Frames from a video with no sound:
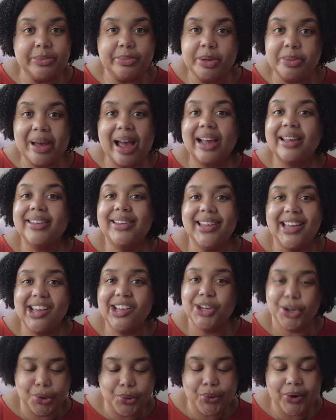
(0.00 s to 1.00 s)
be back in
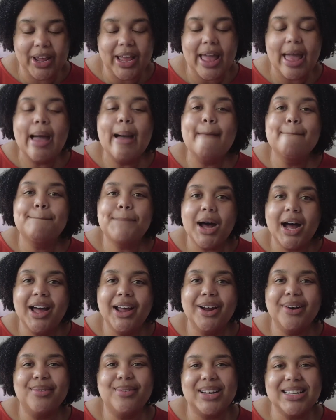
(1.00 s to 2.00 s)
Cancun.
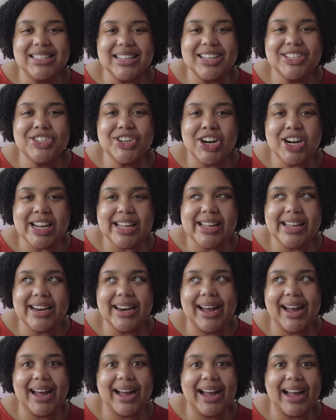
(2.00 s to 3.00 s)
But once I started,
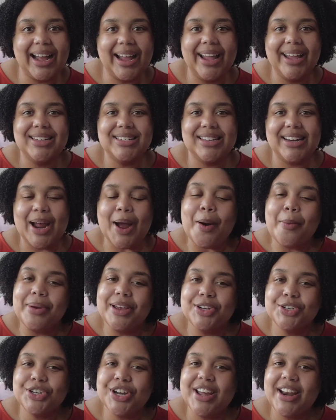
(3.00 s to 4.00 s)
I did
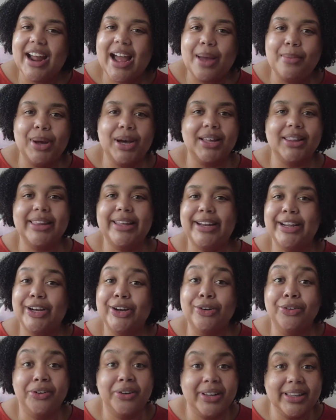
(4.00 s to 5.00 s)
outpatient. I'm a clinic
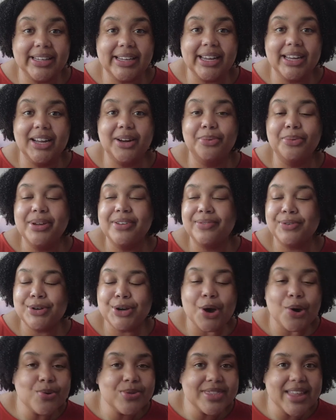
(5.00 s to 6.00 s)
girly. We've
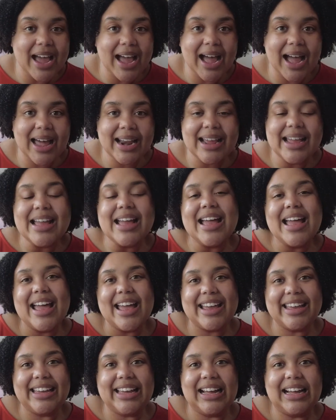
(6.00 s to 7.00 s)
known that,
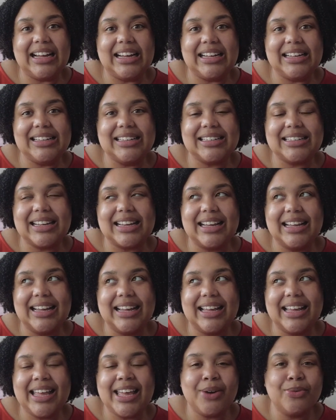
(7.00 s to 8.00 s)
and
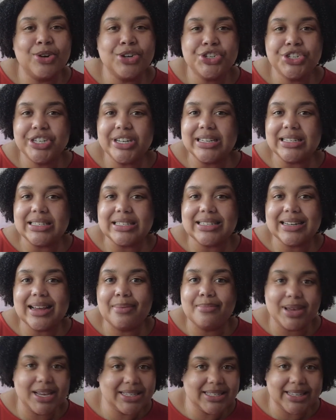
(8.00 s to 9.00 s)
it was just
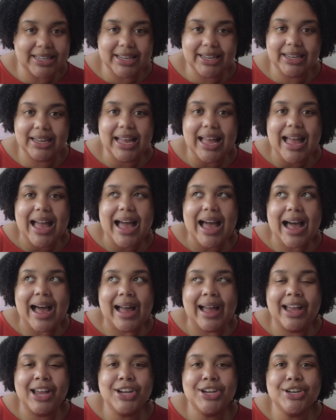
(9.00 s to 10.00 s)
amazing.
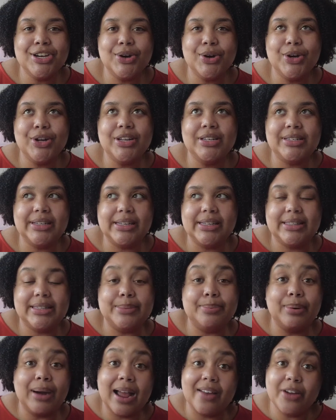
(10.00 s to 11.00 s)
I did the
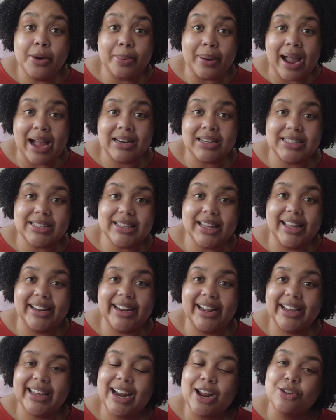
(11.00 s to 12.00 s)
private practice
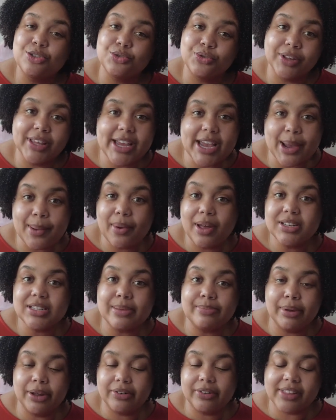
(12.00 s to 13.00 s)
clinic, and I was really able to
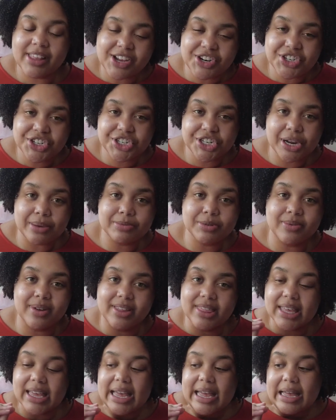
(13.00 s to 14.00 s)
build relationships
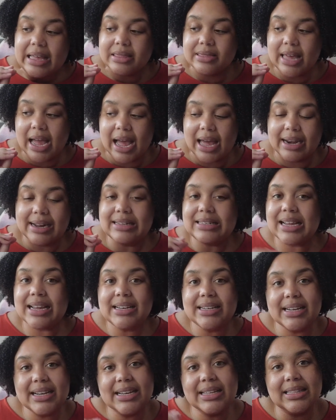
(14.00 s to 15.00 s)
with that
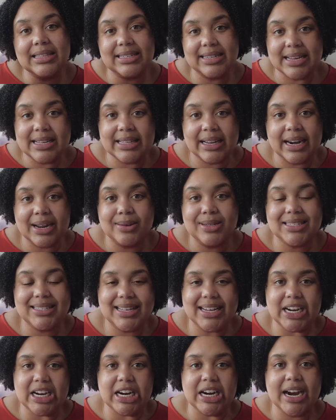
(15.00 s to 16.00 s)
attending the day that I was
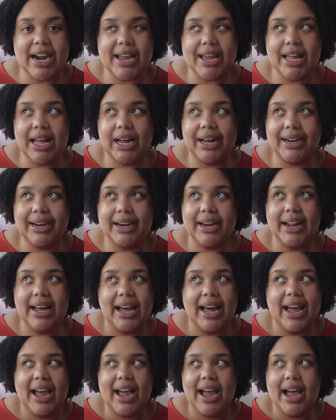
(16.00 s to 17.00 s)
there. And
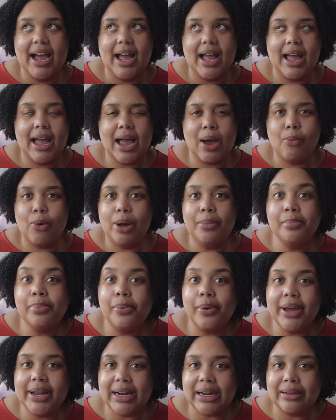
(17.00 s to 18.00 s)
at one
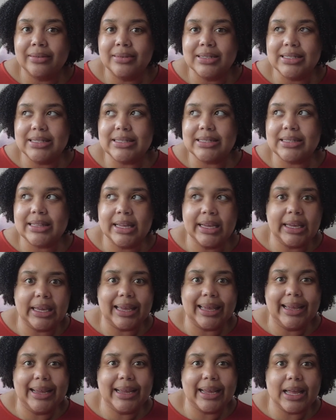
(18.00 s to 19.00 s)
point I was
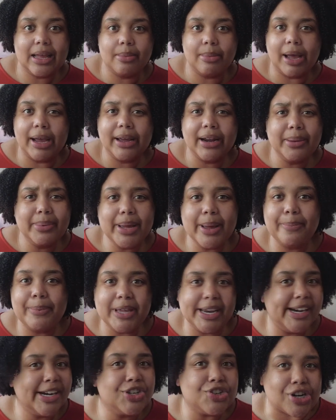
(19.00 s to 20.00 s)
thinking, am I going to be a
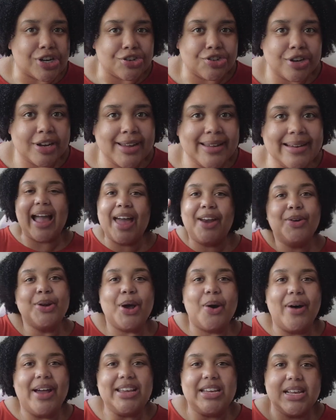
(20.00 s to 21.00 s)
pediatrician? I don't
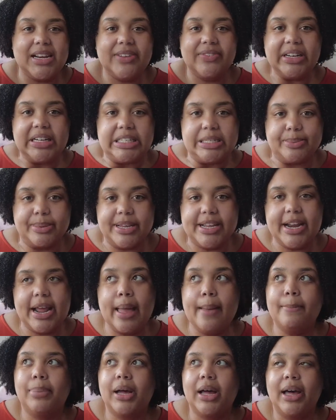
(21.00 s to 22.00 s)
know, I can't even explain
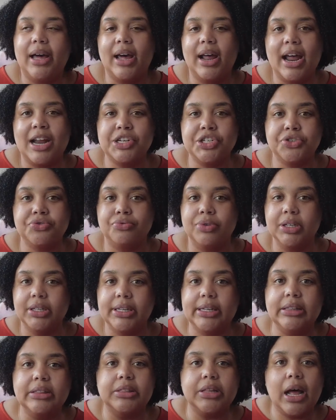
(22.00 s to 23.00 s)
it, but I just
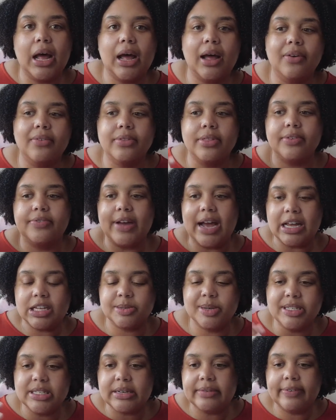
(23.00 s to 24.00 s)
really loved the
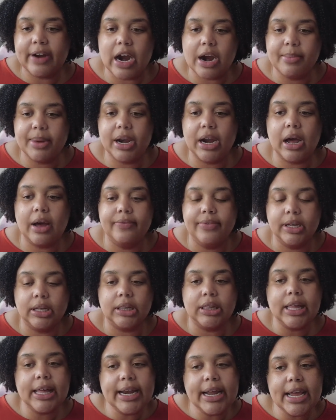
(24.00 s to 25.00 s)
fast-paced environment of the
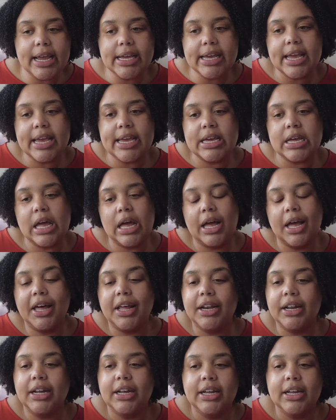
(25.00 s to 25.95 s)
clinic and